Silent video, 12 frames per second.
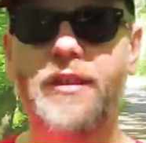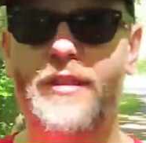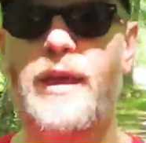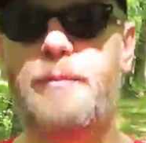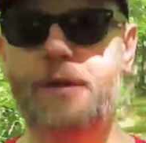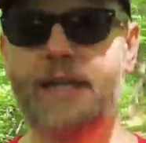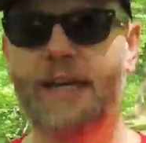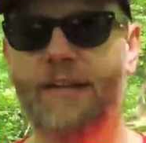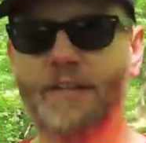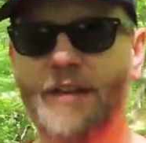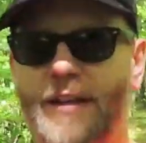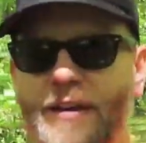that they're
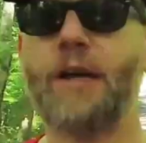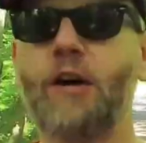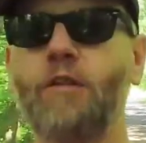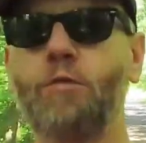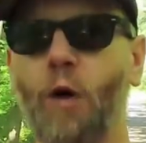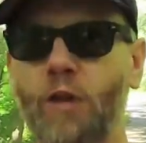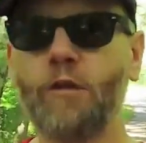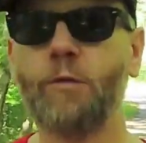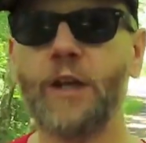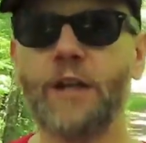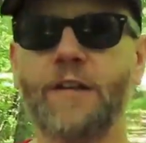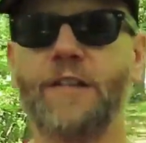placed in. Because once
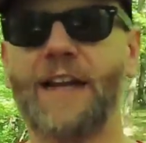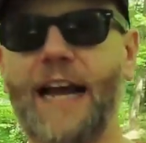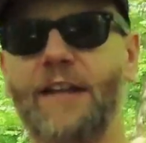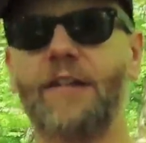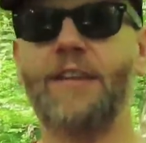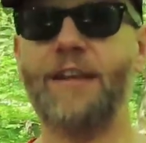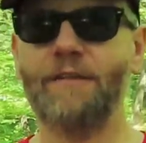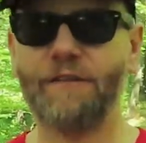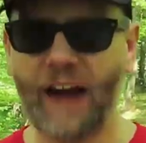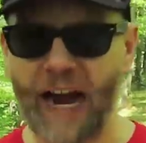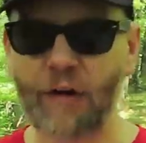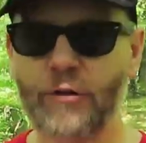we understand the
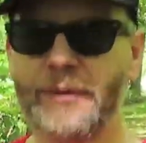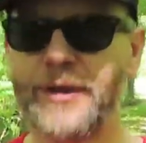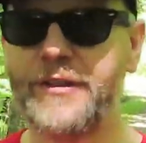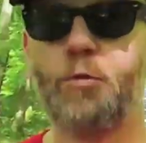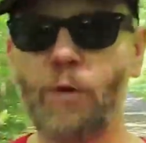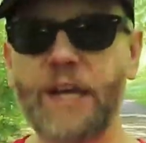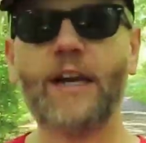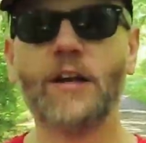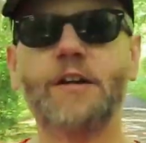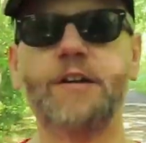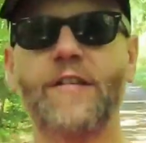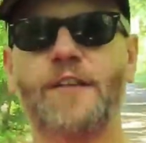environment, we can
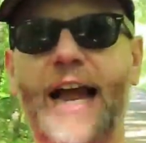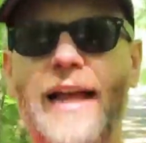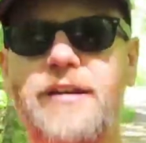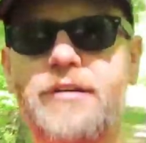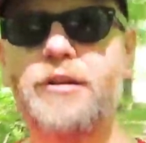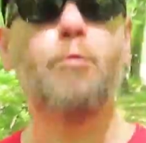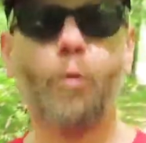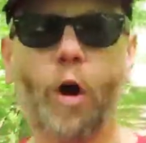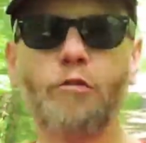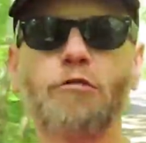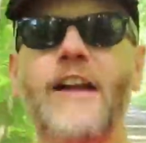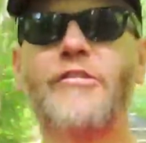understand
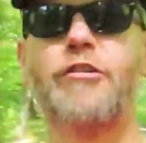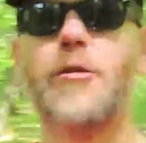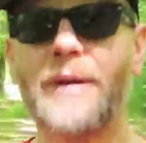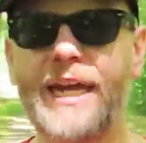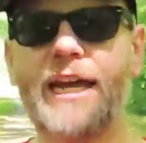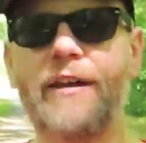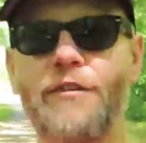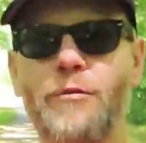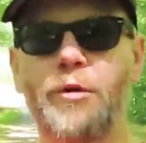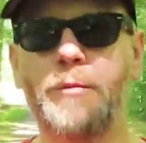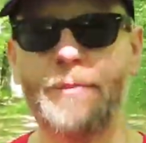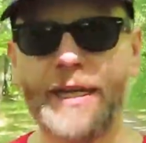what rational behaviour
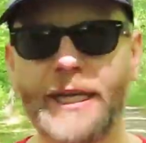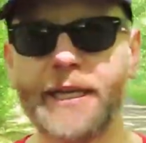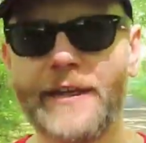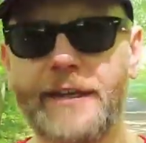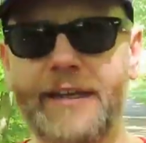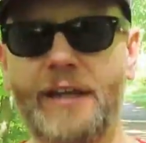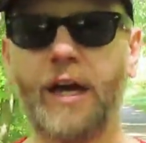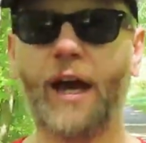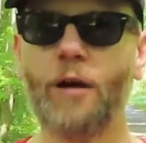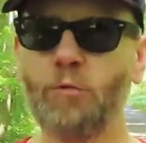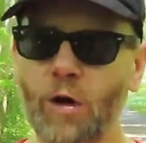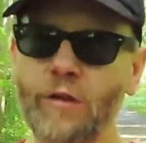would be.
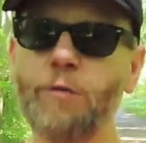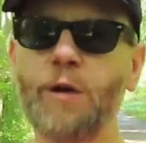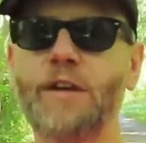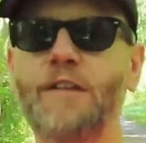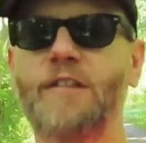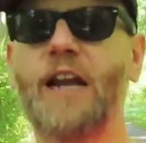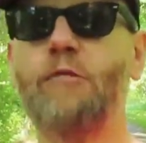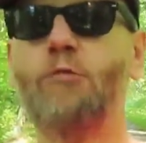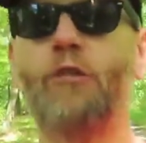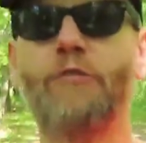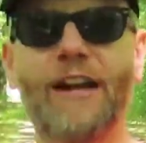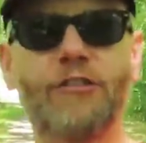And once we understand
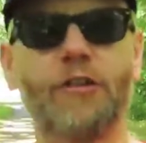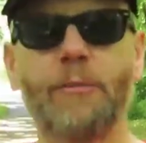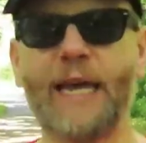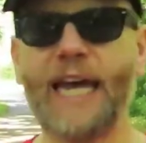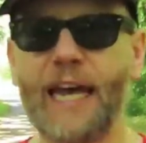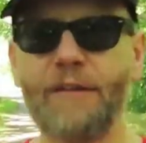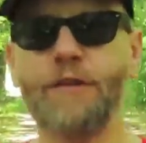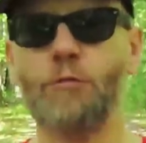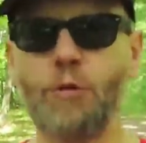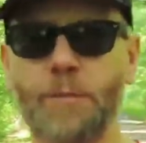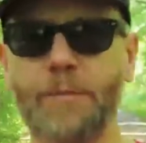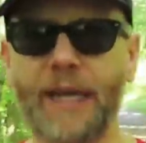what rational behaviour
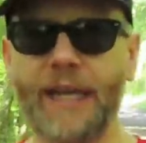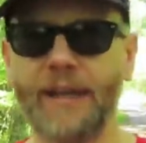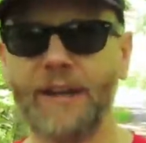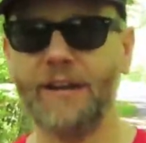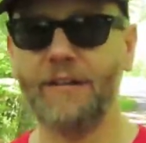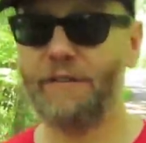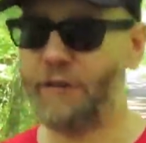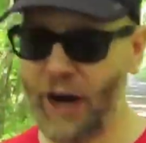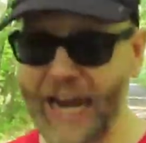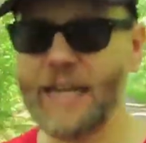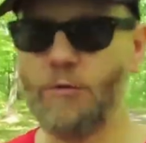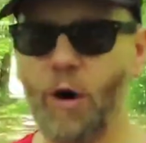would be for
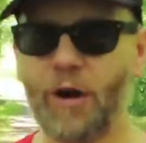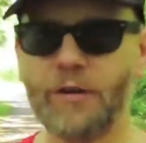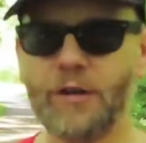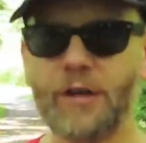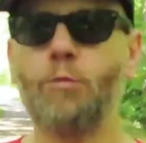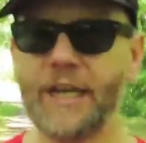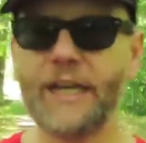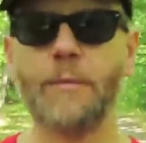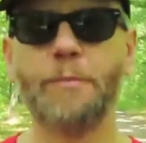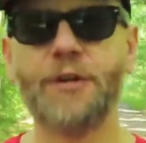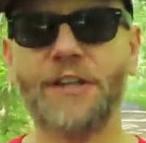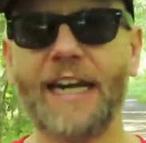anyone, we
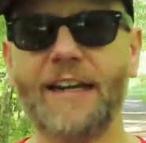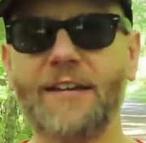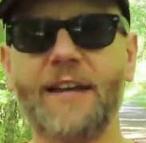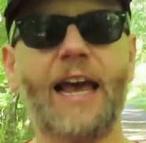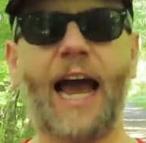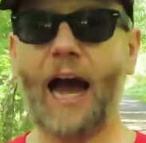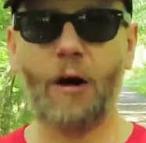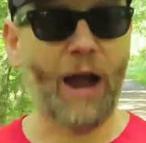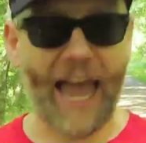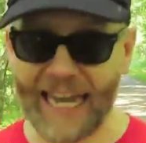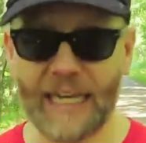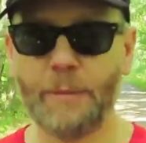can predict how
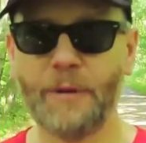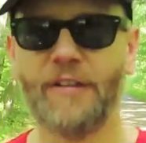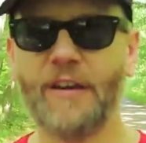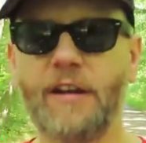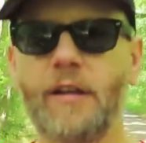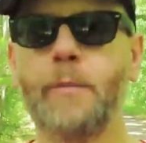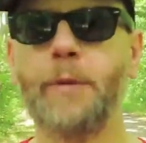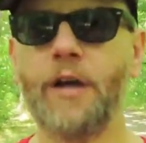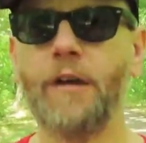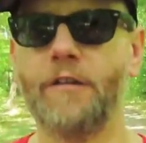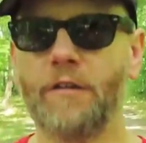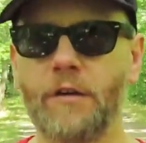any particular
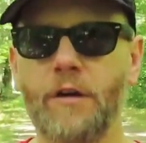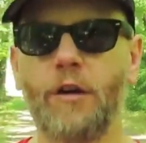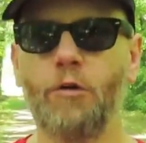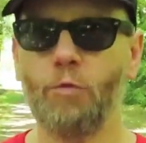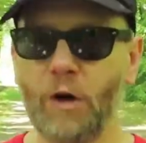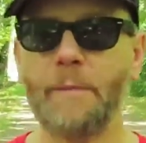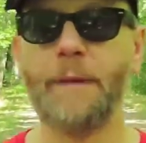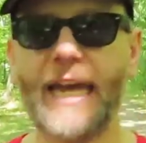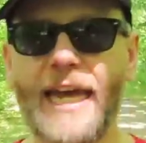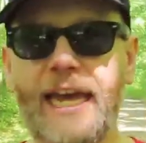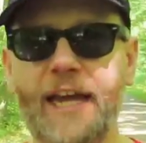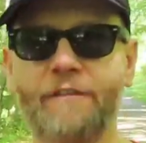person will
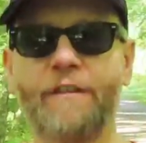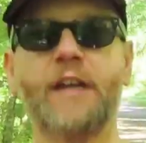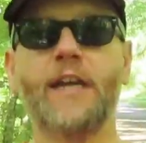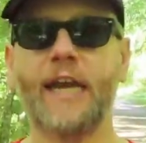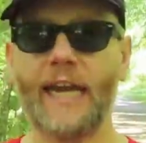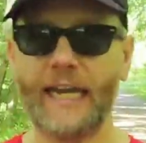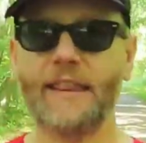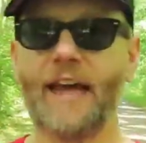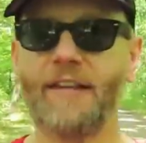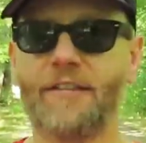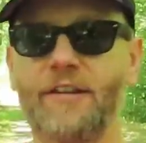behave in that